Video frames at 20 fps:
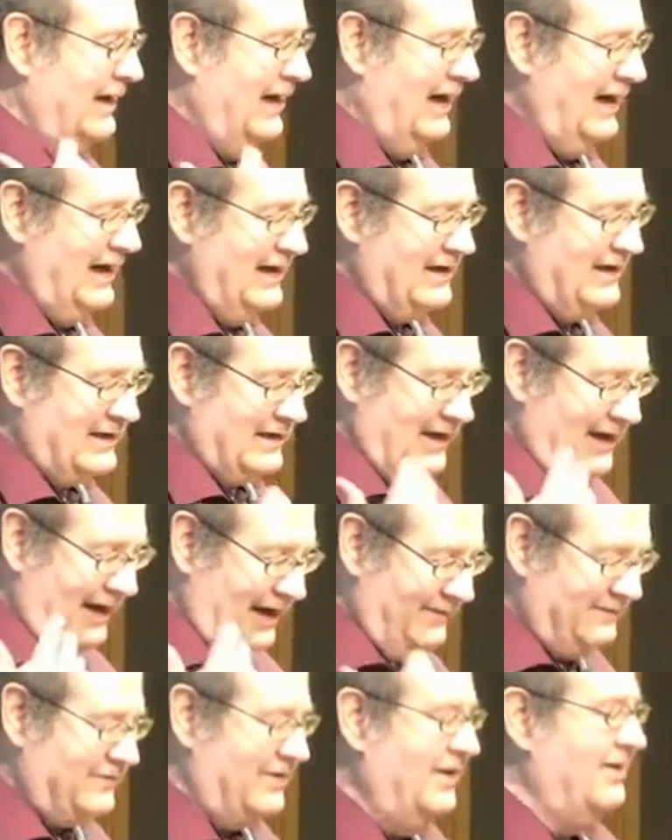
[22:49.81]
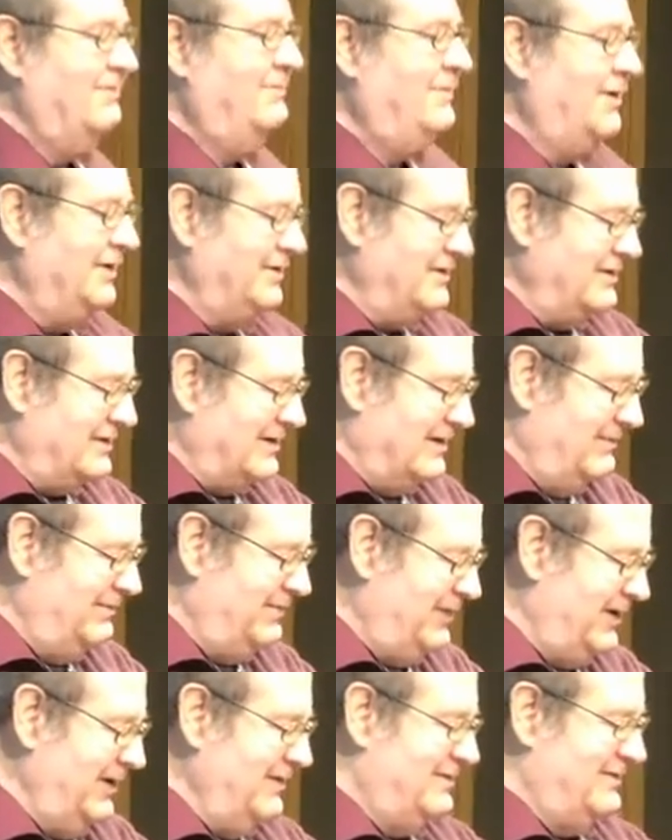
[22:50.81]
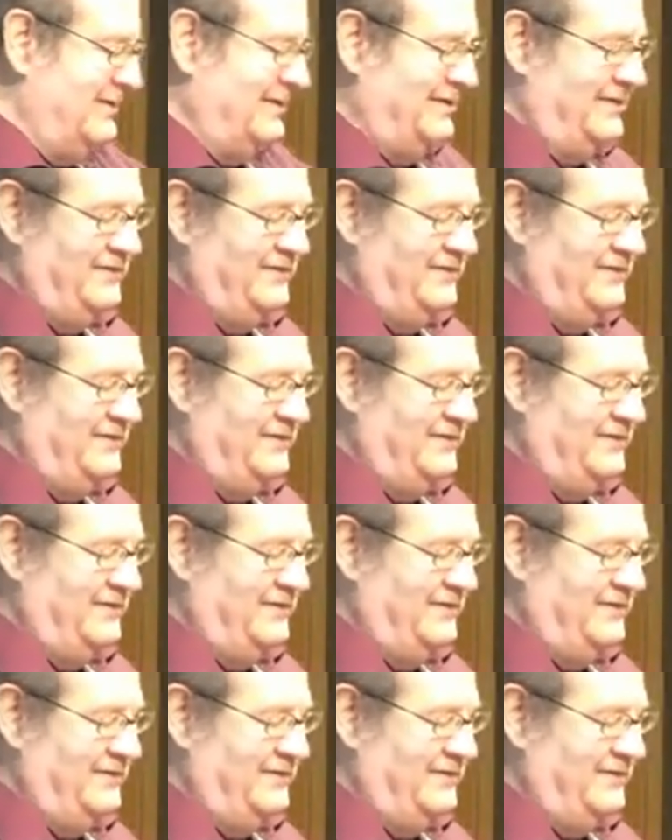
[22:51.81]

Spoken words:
I've got modern computers.